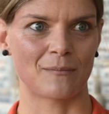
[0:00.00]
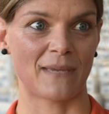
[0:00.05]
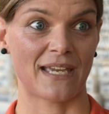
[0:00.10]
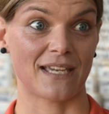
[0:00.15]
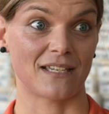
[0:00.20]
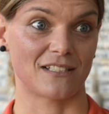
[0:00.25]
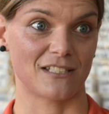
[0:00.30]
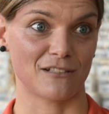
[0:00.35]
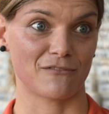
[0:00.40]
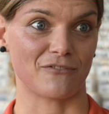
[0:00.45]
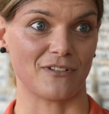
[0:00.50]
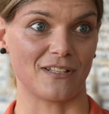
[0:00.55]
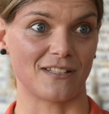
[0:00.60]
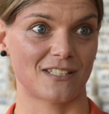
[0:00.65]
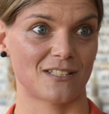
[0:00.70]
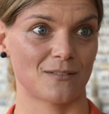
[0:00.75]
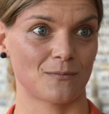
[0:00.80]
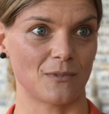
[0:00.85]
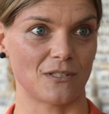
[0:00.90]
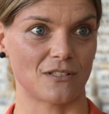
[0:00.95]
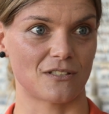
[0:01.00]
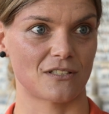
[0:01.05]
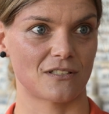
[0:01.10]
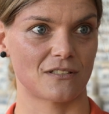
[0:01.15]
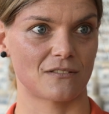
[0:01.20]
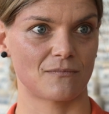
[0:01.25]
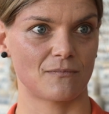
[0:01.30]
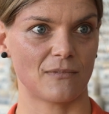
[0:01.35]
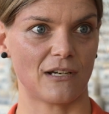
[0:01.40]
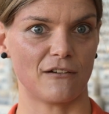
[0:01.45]
make a difference,
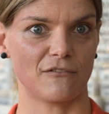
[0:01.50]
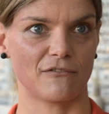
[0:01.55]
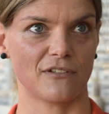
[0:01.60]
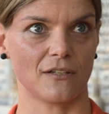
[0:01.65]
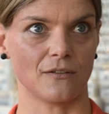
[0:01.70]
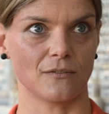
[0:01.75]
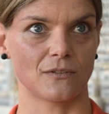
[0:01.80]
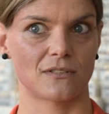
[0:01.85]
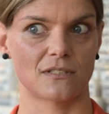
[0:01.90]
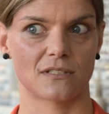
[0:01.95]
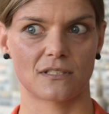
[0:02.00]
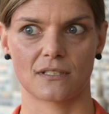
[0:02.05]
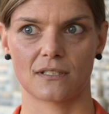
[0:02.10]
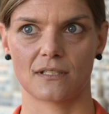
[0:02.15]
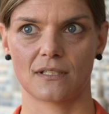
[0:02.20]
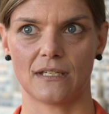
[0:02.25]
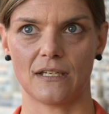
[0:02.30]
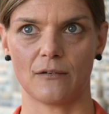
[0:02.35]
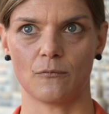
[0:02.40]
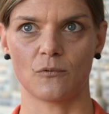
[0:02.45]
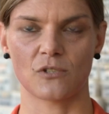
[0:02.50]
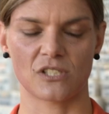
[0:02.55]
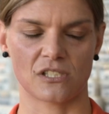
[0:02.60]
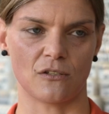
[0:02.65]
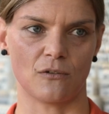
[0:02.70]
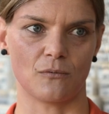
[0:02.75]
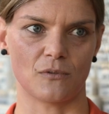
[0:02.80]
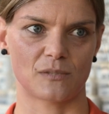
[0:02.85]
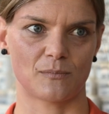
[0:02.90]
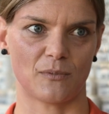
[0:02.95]
which I felt it wasn't
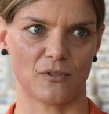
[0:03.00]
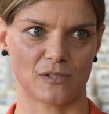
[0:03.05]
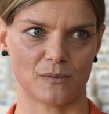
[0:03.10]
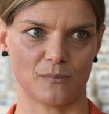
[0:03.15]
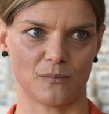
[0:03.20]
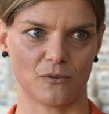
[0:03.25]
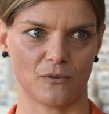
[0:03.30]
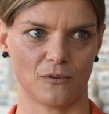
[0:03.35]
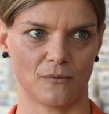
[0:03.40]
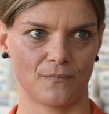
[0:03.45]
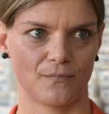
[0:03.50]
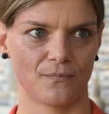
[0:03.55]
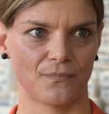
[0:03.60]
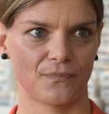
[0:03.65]
always possible.